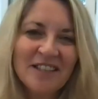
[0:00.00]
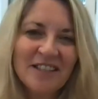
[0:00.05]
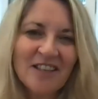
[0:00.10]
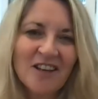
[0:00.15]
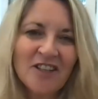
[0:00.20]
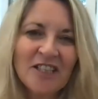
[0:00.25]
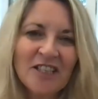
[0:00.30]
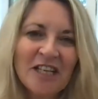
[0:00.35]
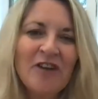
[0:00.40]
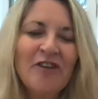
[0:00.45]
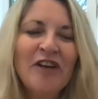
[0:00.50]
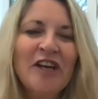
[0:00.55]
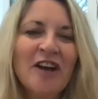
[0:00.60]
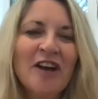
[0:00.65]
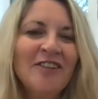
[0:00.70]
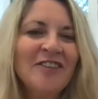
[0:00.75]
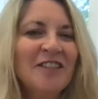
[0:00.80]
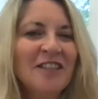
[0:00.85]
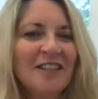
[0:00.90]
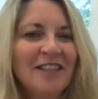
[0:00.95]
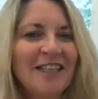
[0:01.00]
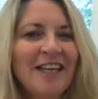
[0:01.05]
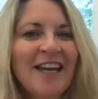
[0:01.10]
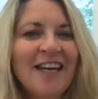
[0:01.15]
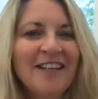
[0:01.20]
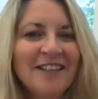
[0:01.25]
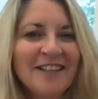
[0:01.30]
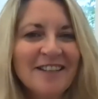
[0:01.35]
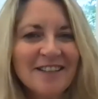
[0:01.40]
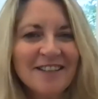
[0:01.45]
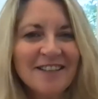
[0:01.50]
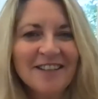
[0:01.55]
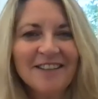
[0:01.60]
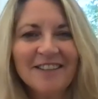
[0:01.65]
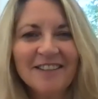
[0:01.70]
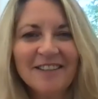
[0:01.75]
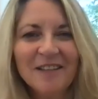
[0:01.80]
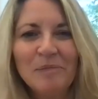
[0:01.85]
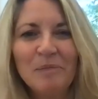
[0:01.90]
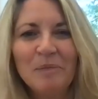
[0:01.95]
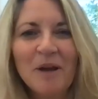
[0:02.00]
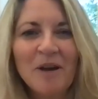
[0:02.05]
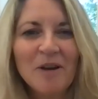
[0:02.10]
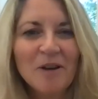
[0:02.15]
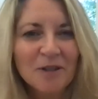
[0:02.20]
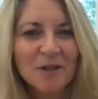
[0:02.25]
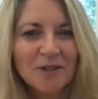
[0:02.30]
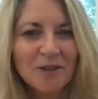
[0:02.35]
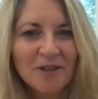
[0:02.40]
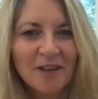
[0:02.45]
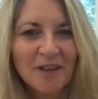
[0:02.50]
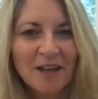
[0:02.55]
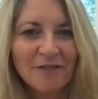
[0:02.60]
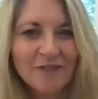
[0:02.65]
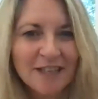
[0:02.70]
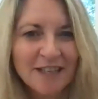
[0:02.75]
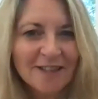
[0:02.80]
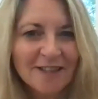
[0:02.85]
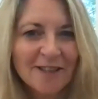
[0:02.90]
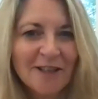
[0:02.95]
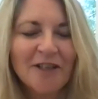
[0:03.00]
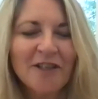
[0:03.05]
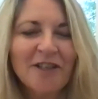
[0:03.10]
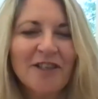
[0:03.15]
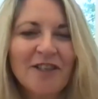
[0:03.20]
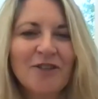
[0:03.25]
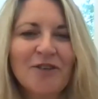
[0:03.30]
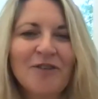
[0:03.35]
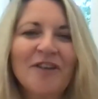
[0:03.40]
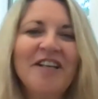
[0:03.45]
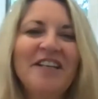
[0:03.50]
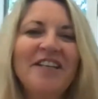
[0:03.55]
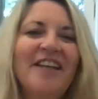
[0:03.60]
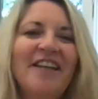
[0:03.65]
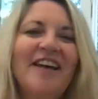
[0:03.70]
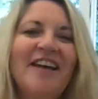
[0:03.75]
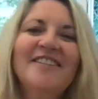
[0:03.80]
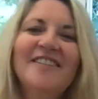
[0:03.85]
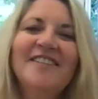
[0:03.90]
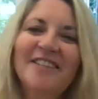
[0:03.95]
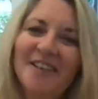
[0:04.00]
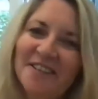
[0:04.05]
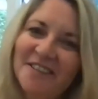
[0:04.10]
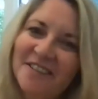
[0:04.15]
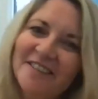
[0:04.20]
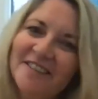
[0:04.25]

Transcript: artillery guns at the end that blast on the left-hand side of the screen there. So